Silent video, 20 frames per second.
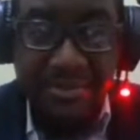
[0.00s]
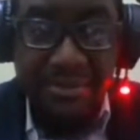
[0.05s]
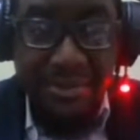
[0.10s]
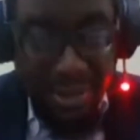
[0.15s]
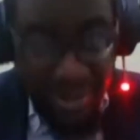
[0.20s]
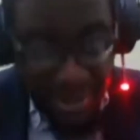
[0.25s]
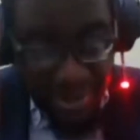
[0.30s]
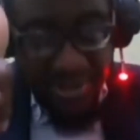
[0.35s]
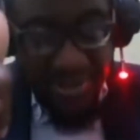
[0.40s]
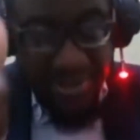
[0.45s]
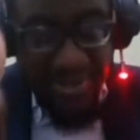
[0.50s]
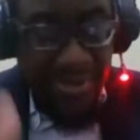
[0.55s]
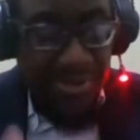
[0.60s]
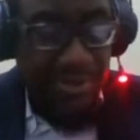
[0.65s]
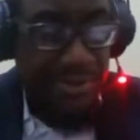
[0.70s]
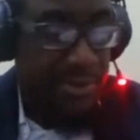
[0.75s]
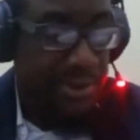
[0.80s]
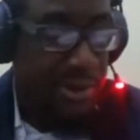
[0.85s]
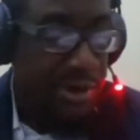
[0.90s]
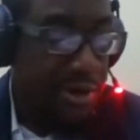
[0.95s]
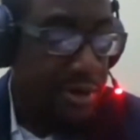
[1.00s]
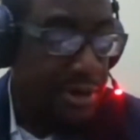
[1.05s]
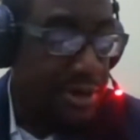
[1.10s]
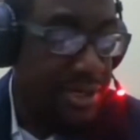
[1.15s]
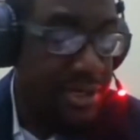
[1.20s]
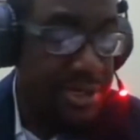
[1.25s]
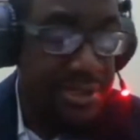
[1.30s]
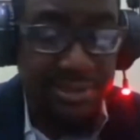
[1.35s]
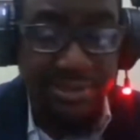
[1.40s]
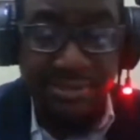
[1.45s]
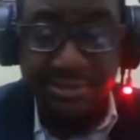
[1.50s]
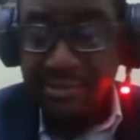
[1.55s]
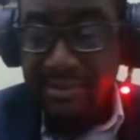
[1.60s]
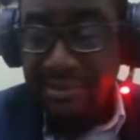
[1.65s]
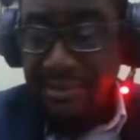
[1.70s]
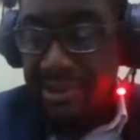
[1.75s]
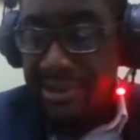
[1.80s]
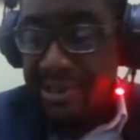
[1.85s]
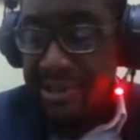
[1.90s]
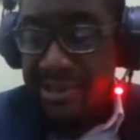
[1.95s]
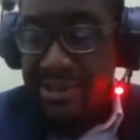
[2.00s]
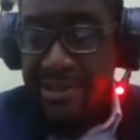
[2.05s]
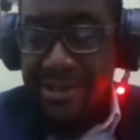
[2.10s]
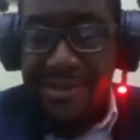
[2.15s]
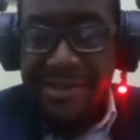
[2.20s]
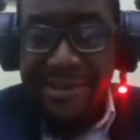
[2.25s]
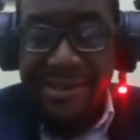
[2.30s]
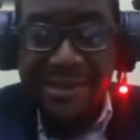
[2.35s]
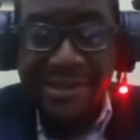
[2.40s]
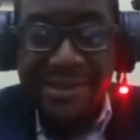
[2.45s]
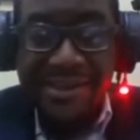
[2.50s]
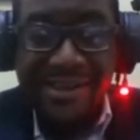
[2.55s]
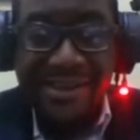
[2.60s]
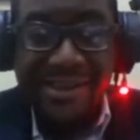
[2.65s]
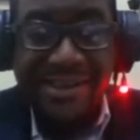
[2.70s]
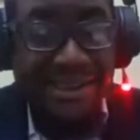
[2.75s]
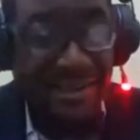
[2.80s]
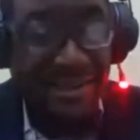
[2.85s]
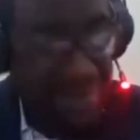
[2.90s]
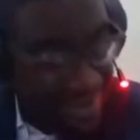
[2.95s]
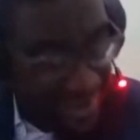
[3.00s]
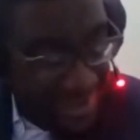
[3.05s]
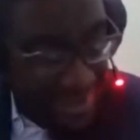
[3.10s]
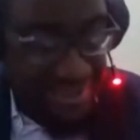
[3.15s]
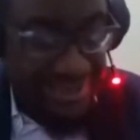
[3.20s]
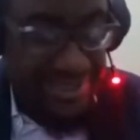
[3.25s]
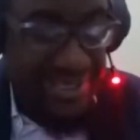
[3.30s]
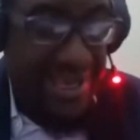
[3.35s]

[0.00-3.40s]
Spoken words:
problem. No problem. Okay. Once you can speak over it, that's okay.